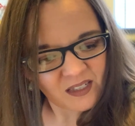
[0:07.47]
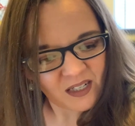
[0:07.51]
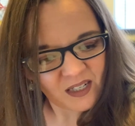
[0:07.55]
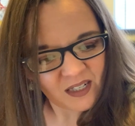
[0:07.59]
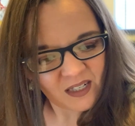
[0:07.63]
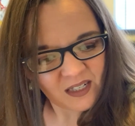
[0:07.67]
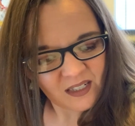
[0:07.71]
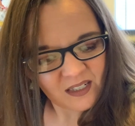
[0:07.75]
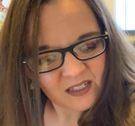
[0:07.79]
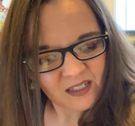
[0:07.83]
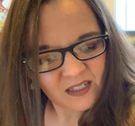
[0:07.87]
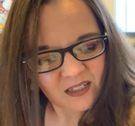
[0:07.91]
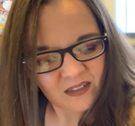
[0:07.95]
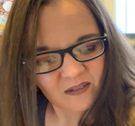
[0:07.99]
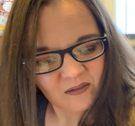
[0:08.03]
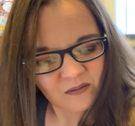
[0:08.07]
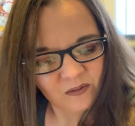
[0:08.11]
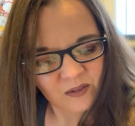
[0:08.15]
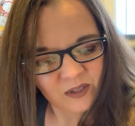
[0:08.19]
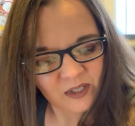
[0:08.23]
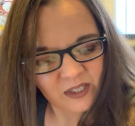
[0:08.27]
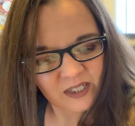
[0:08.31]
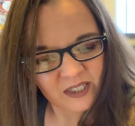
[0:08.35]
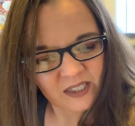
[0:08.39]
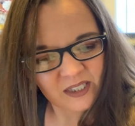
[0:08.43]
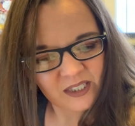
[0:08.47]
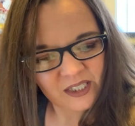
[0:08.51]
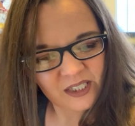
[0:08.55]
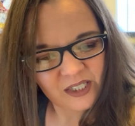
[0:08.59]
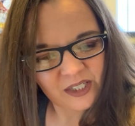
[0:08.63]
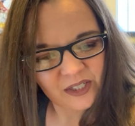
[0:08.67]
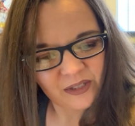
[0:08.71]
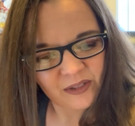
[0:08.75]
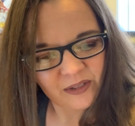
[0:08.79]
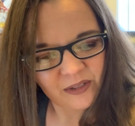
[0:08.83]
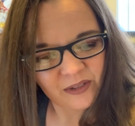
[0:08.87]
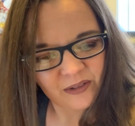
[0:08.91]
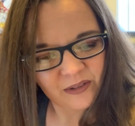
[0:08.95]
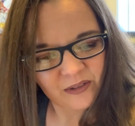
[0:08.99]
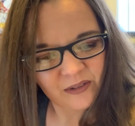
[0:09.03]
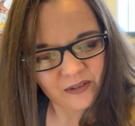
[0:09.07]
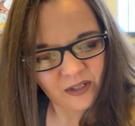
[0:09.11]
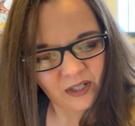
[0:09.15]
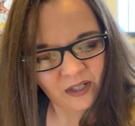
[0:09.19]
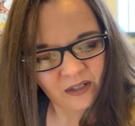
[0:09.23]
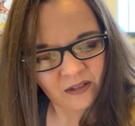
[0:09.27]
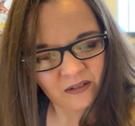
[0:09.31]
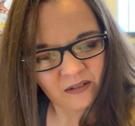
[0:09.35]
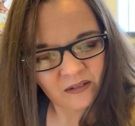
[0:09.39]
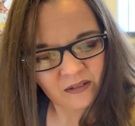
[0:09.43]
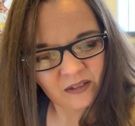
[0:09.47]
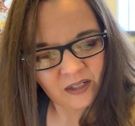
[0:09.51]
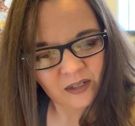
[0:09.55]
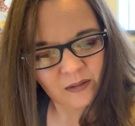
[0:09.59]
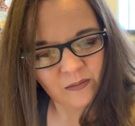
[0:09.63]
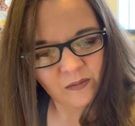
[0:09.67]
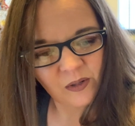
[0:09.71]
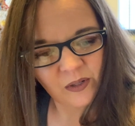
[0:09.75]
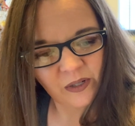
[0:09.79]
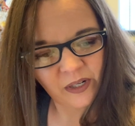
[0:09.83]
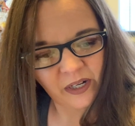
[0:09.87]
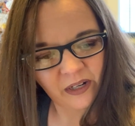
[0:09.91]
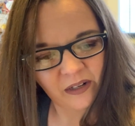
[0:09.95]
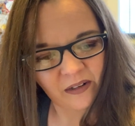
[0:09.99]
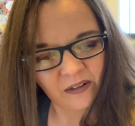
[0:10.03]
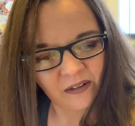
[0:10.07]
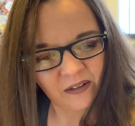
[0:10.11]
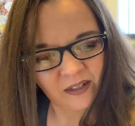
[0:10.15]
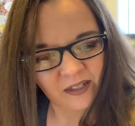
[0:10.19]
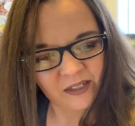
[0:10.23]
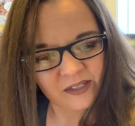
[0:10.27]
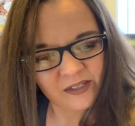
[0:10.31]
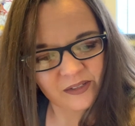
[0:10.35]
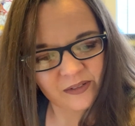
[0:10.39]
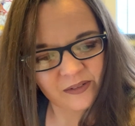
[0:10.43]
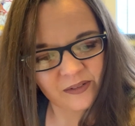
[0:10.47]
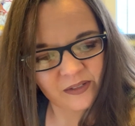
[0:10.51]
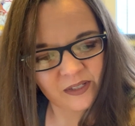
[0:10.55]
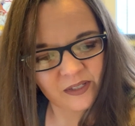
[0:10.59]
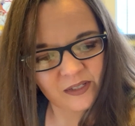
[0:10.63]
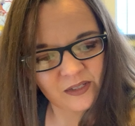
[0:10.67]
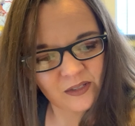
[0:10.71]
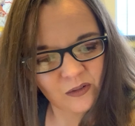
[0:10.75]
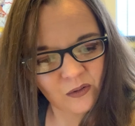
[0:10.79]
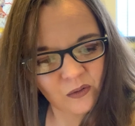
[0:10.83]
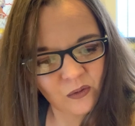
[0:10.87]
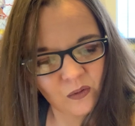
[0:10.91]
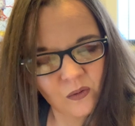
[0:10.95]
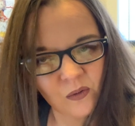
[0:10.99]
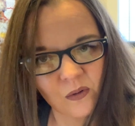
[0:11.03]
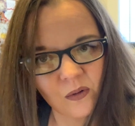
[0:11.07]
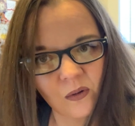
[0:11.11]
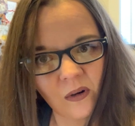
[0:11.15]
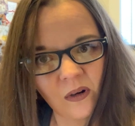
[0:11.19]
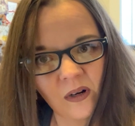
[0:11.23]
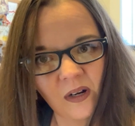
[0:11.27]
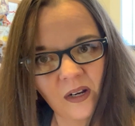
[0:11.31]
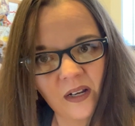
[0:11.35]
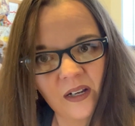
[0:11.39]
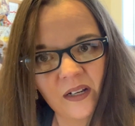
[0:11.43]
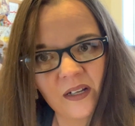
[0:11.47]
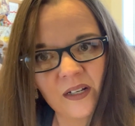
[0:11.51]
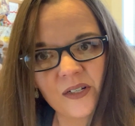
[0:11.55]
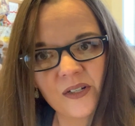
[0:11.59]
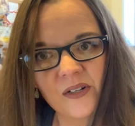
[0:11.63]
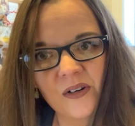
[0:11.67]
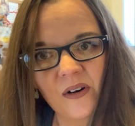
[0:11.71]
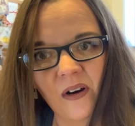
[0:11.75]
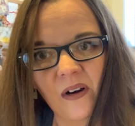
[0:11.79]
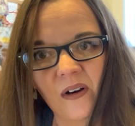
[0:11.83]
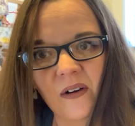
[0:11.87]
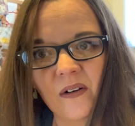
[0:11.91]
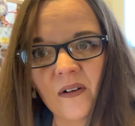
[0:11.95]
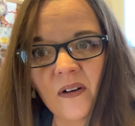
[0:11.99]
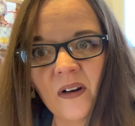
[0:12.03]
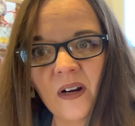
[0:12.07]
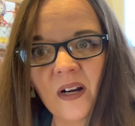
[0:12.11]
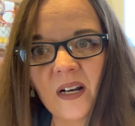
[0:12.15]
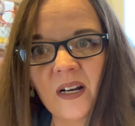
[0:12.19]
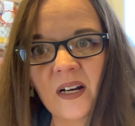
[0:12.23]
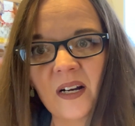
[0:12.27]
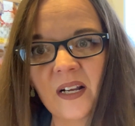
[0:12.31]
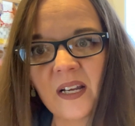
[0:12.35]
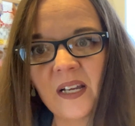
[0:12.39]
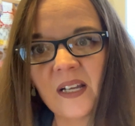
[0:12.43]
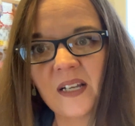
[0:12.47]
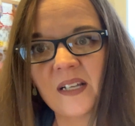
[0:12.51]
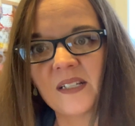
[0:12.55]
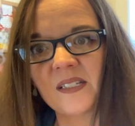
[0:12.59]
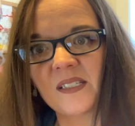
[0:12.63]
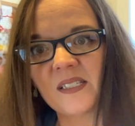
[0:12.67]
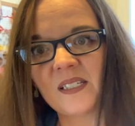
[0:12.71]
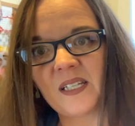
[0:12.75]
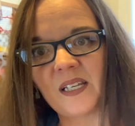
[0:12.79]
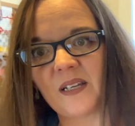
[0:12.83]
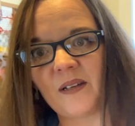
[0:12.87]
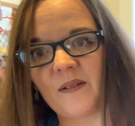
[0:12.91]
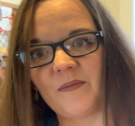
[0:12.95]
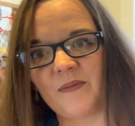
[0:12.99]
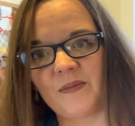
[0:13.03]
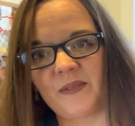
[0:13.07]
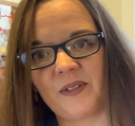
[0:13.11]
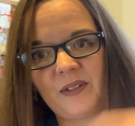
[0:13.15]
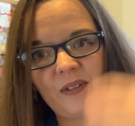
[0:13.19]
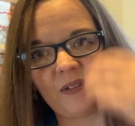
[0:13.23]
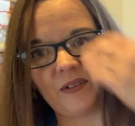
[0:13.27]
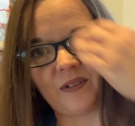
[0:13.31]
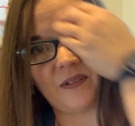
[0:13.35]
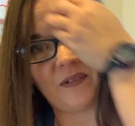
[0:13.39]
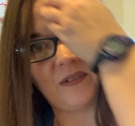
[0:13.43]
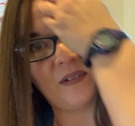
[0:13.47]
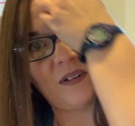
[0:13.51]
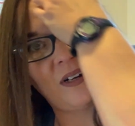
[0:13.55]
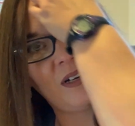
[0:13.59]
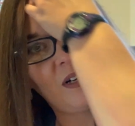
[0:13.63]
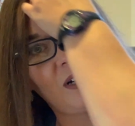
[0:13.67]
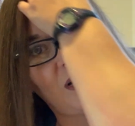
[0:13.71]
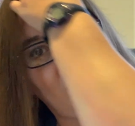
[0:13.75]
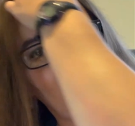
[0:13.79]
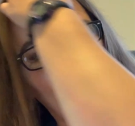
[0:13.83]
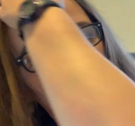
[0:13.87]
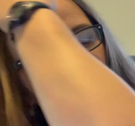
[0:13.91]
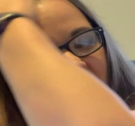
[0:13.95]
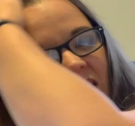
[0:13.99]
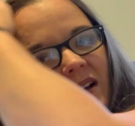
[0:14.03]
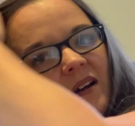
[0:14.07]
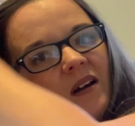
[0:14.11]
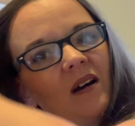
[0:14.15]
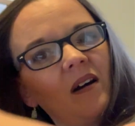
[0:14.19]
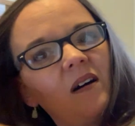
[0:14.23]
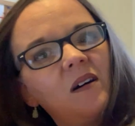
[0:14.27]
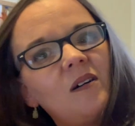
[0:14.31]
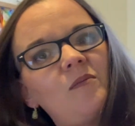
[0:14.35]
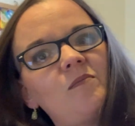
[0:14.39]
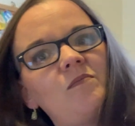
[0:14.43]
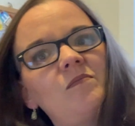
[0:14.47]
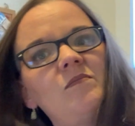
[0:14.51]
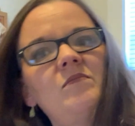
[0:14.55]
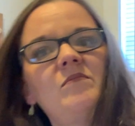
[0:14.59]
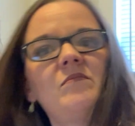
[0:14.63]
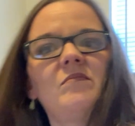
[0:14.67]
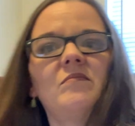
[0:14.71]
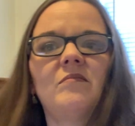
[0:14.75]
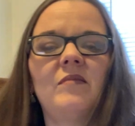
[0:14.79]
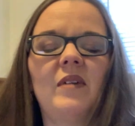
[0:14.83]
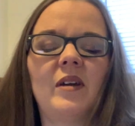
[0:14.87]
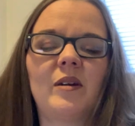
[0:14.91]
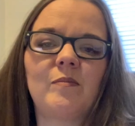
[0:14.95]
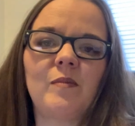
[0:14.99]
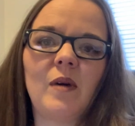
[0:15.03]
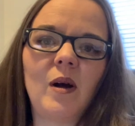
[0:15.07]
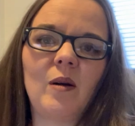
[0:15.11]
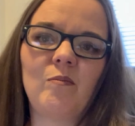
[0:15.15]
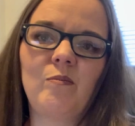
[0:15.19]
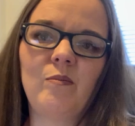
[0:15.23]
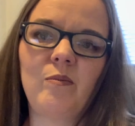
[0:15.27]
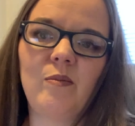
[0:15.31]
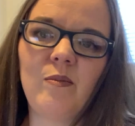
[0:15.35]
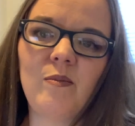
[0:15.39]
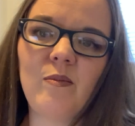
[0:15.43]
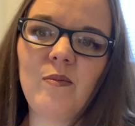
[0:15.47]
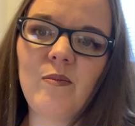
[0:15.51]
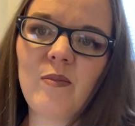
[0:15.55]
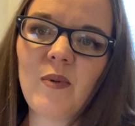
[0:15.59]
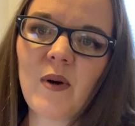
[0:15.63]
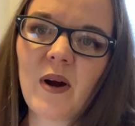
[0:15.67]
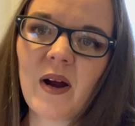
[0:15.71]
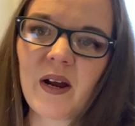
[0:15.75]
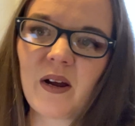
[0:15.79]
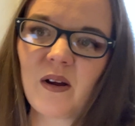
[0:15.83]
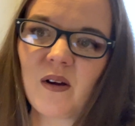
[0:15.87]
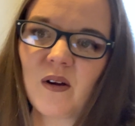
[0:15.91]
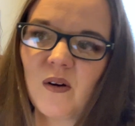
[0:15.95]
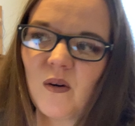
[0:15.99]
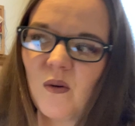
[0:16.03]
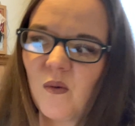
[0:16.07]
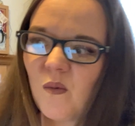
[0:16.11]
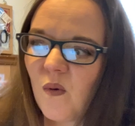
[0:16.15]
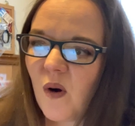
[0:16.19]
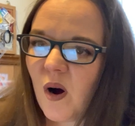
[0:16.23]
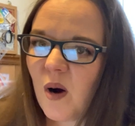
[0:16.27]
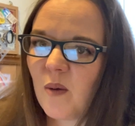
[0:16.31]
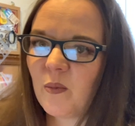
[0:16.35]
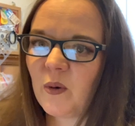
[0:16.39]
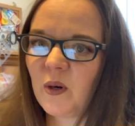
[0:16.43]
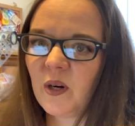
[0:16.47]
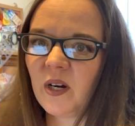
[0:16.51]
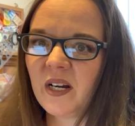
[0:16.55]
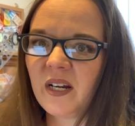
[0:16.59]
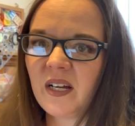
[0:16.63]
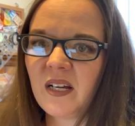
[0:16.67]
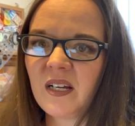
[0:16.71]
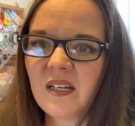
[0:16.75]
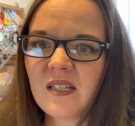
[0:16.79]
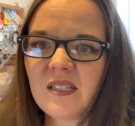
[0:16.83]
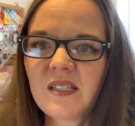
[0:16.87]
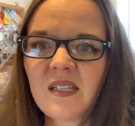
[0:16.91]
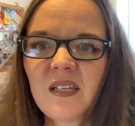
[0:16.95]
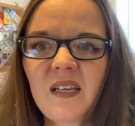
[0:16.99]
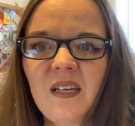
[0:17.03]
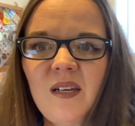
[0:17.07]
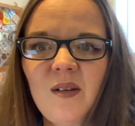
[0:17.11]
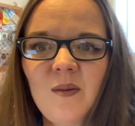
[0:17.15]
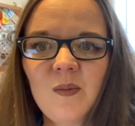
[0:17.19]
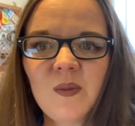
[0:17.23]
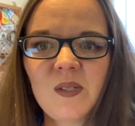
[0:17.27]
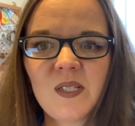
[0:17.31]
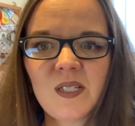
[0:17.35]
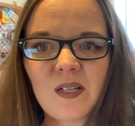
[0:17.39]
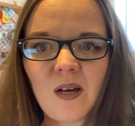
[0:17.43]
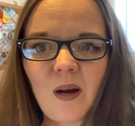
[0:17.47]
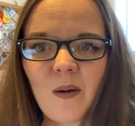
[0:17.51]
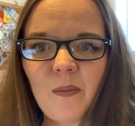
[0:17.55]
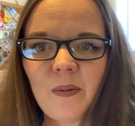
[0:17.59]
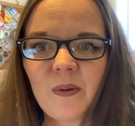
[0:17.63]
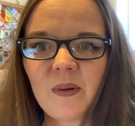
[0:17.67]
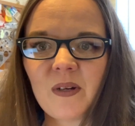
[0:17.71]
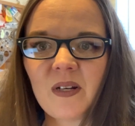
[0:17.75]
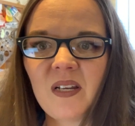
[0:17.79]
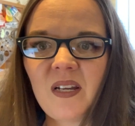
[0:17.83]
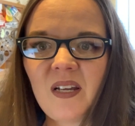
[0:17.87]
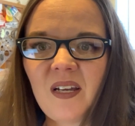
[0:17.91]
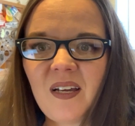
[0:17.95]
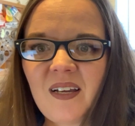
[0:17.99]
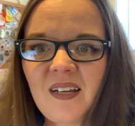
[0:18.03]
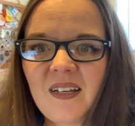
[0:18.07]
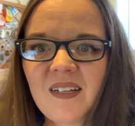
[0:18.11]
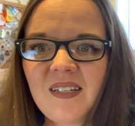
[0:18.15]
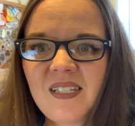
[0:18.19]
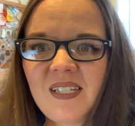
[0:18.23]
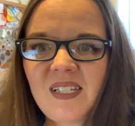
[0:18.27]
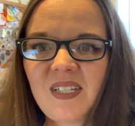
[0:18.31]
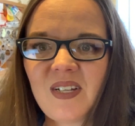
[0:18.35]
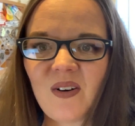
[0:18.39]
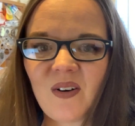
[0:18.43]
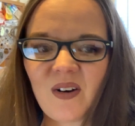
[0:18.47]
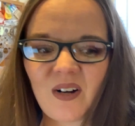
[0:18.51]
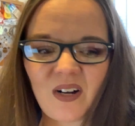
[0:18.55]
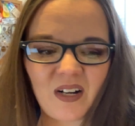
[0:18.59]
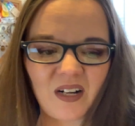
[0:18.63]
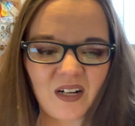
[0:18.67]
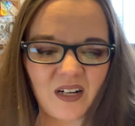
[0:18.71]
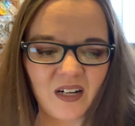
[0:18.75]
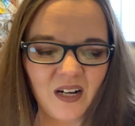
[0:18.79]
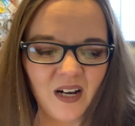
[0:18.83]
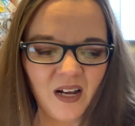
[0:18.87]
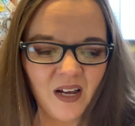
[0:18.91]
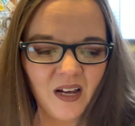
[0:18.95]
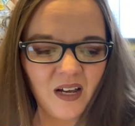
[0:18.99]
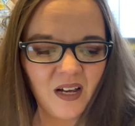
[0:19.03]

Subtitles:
I wanted to come on here and do this cool intro, and I can't seem to make my brain cooperate because I keep stopping and starting.